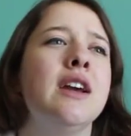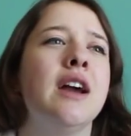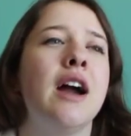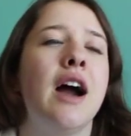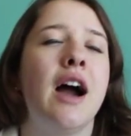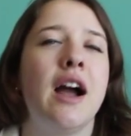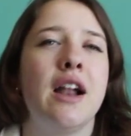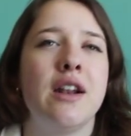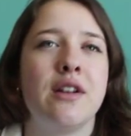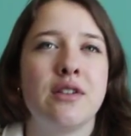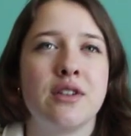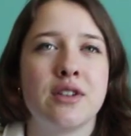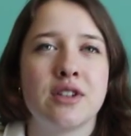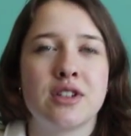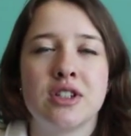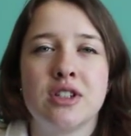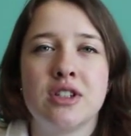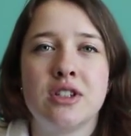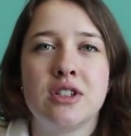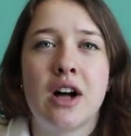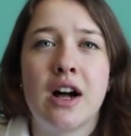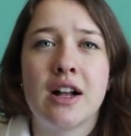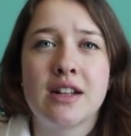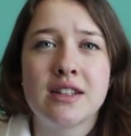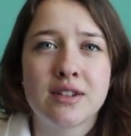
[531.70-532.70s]
I know there's
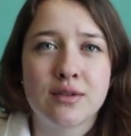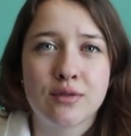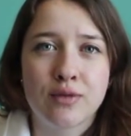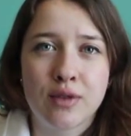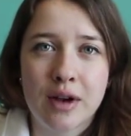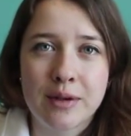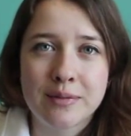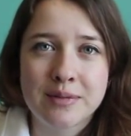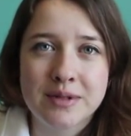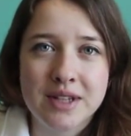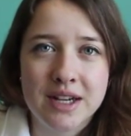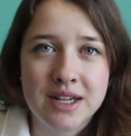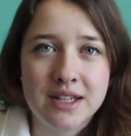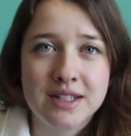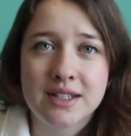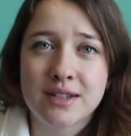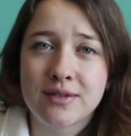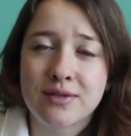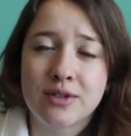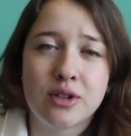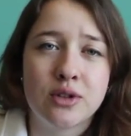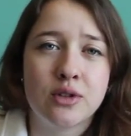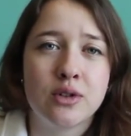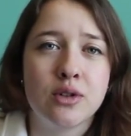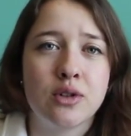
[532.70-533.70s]
lots of websites.
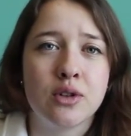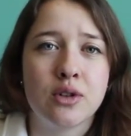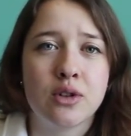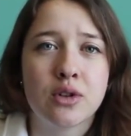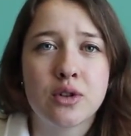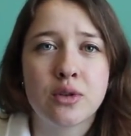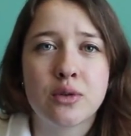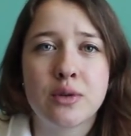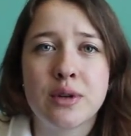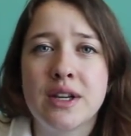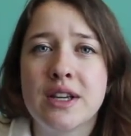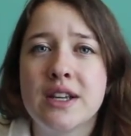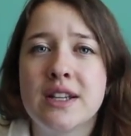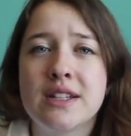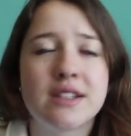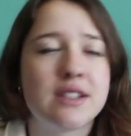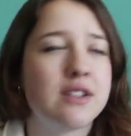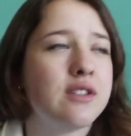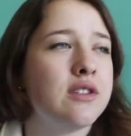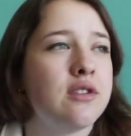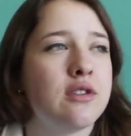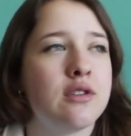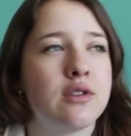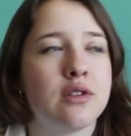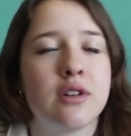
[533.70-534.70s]
If you Google Queen's and
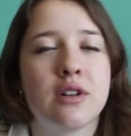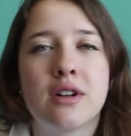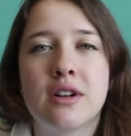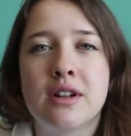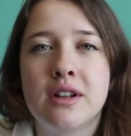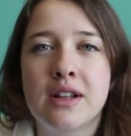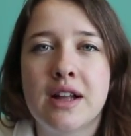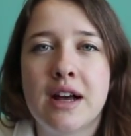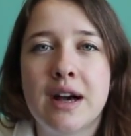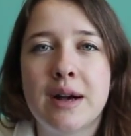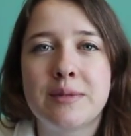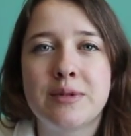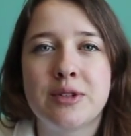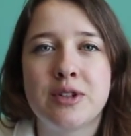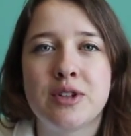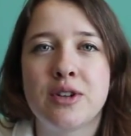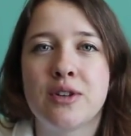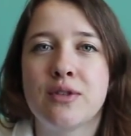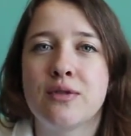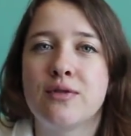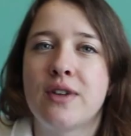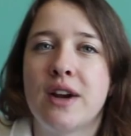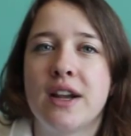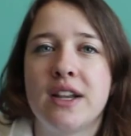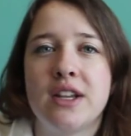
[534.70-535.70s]
you Google clubs, you
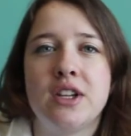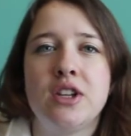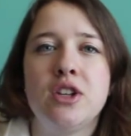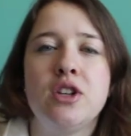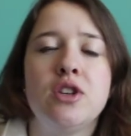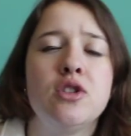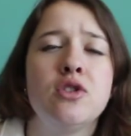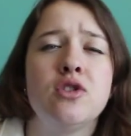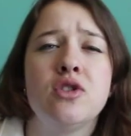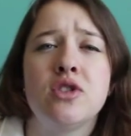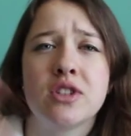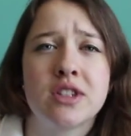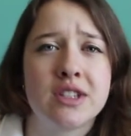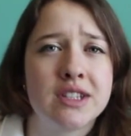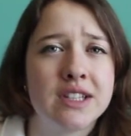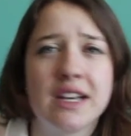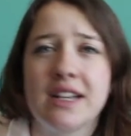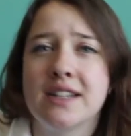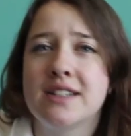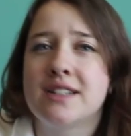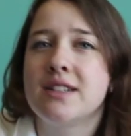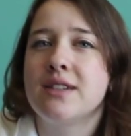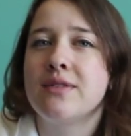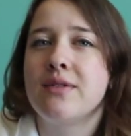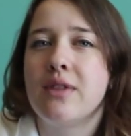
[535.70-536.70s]
can find huge
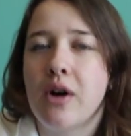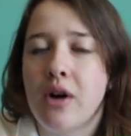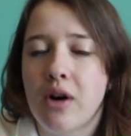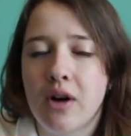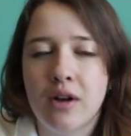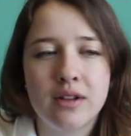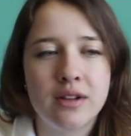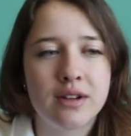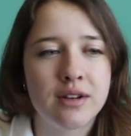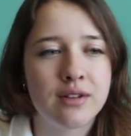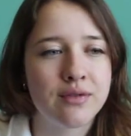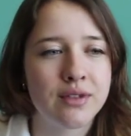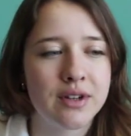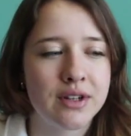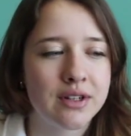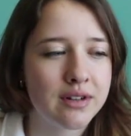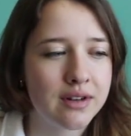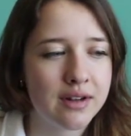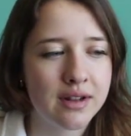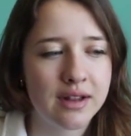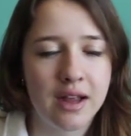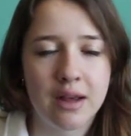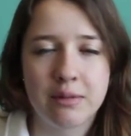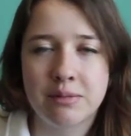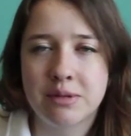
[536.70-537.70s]
lists of all the different
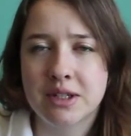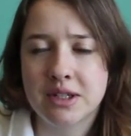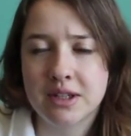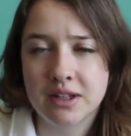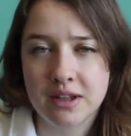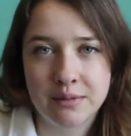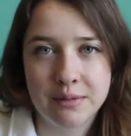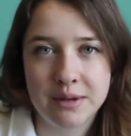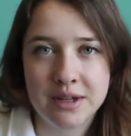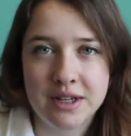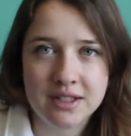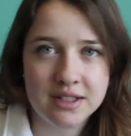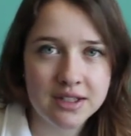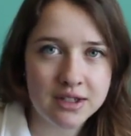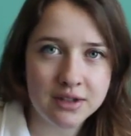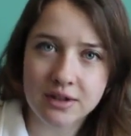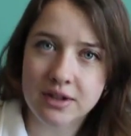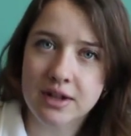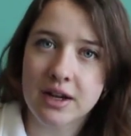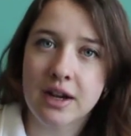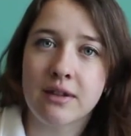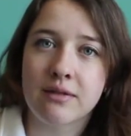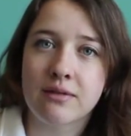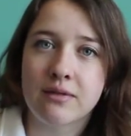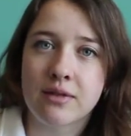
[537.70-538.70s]
clubs and committees that you
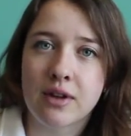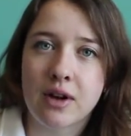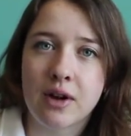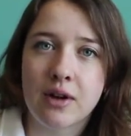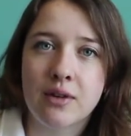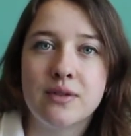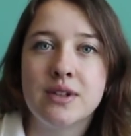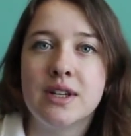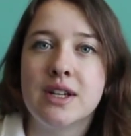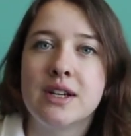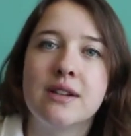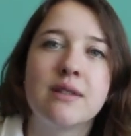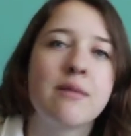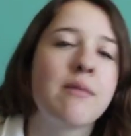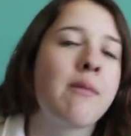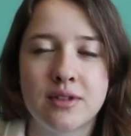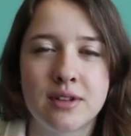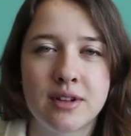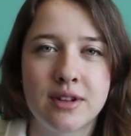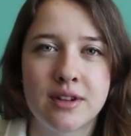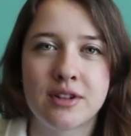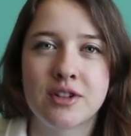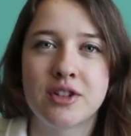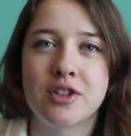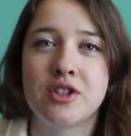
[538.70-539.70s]
can get involved in.
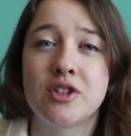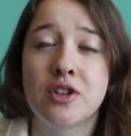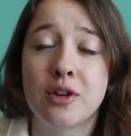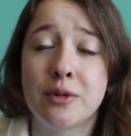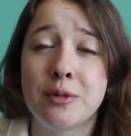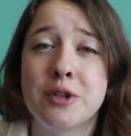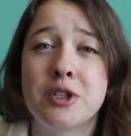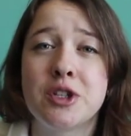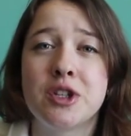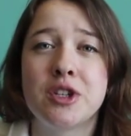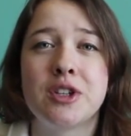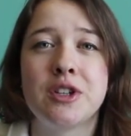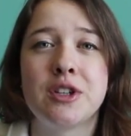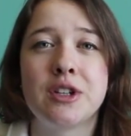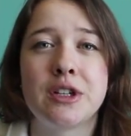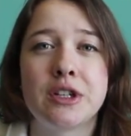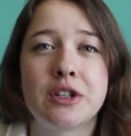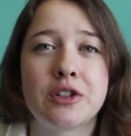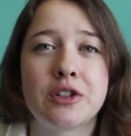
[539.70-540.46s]
There's so much to do here.